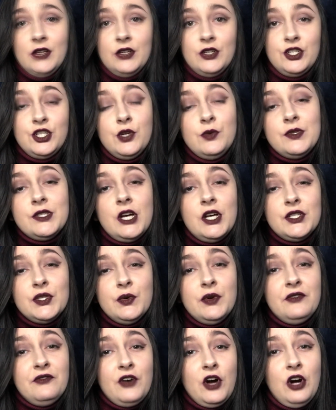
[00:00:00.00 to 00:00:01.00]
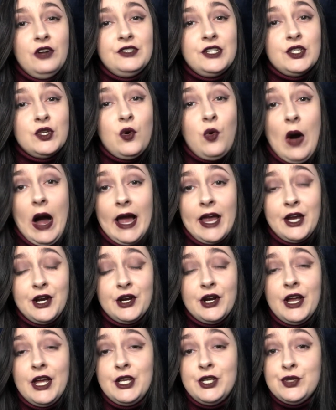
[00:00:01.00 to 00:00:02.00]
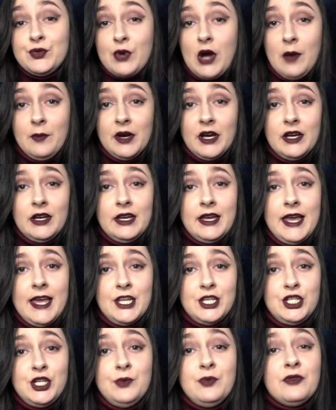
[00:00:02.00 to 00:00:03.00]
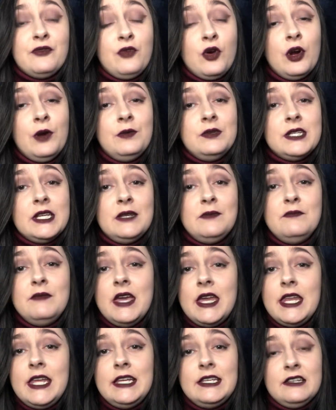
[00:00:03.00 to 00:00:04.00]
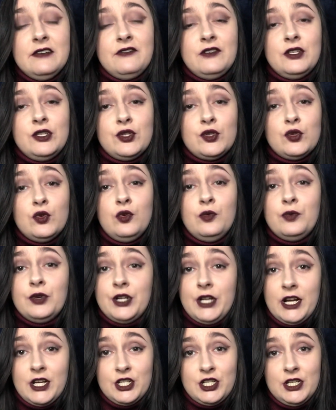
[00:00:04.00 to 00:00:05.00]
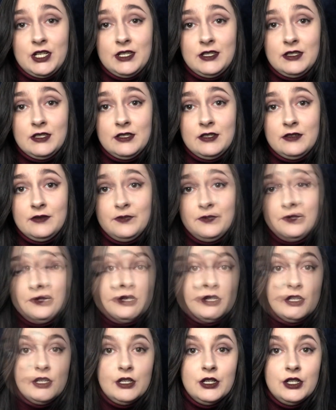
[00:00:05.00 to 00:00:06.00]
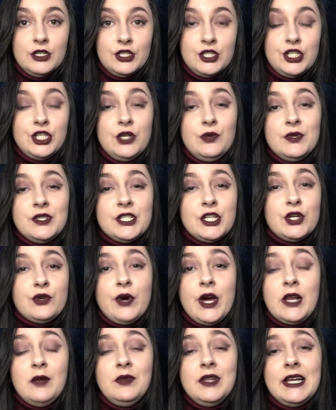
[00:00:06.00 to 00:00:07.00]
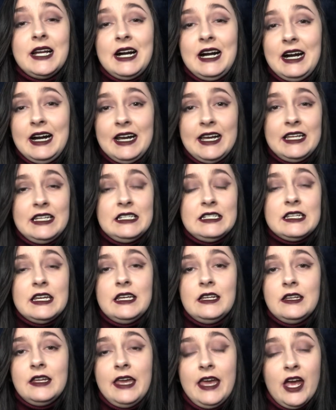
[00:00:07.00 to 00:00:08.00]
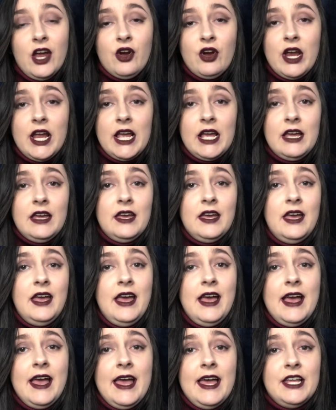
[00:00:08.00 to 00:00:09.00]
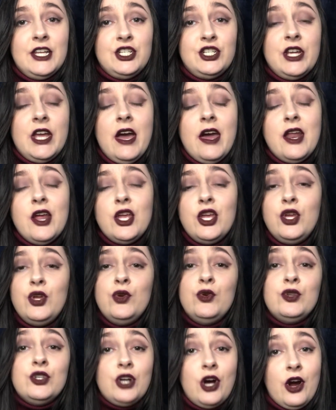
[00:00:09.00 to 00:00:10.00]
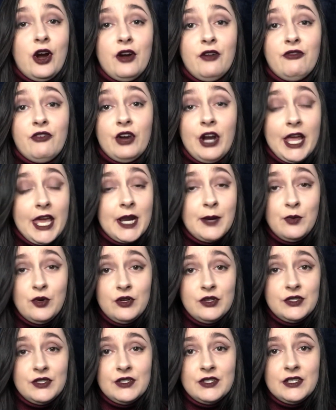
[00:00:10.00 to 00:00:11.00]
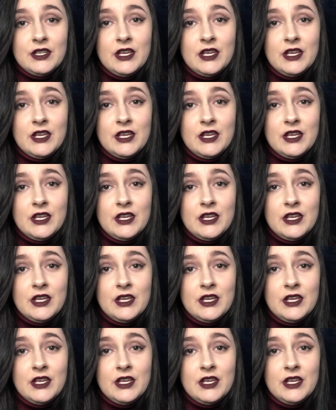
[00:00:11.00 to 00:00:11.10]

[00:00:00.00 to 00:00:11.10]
She was also involved in choir and drama, and she performed in many different school productions. She was incredibly kind and caring, and she had a huge heart for animals.